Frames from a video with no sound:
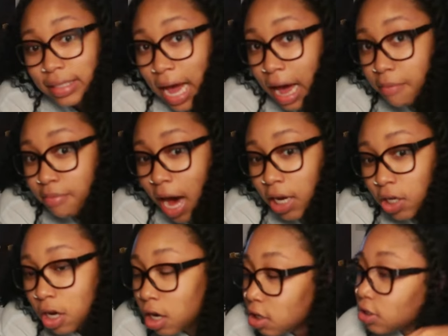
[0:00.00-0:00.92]
that
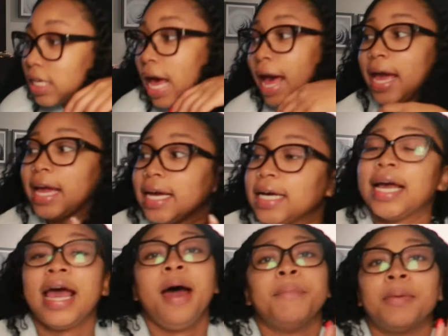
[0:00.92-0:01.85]
bottle of Jose,
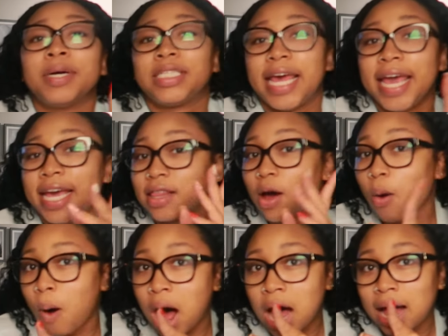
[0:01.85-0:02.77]
but we're taking
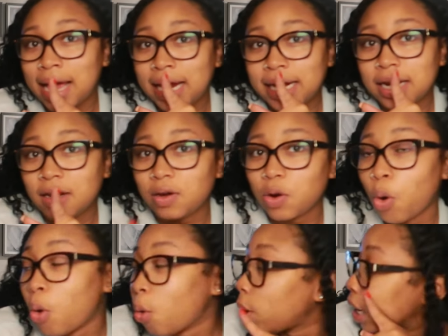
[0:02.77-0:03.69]
the wine
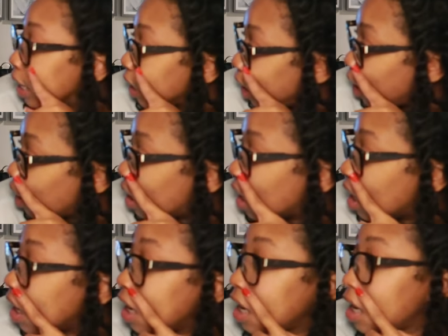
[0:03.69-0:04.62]
on
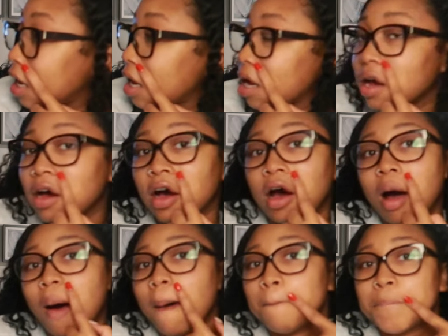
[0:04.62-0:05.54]
the
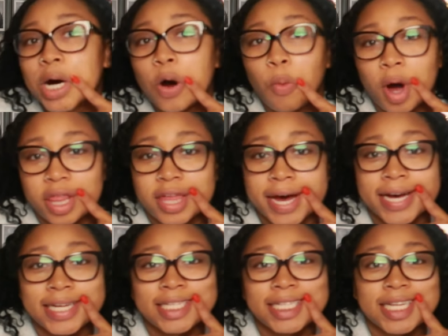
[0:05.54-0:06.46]
boat with
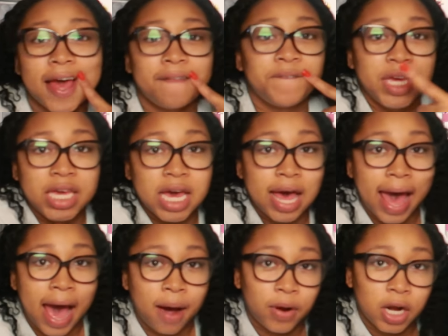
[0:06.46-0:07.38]
us via
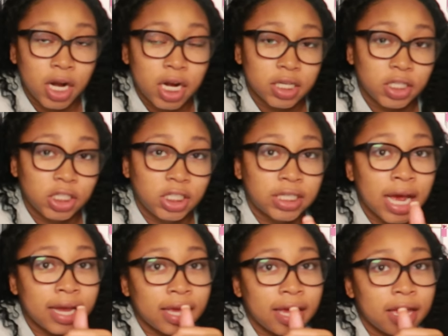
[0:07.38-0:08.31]
our
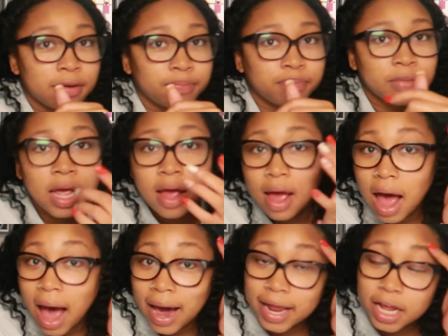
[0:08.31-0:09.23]
check-in.
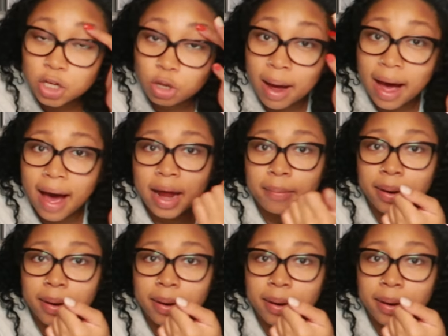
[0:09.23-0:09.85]
I gotta do my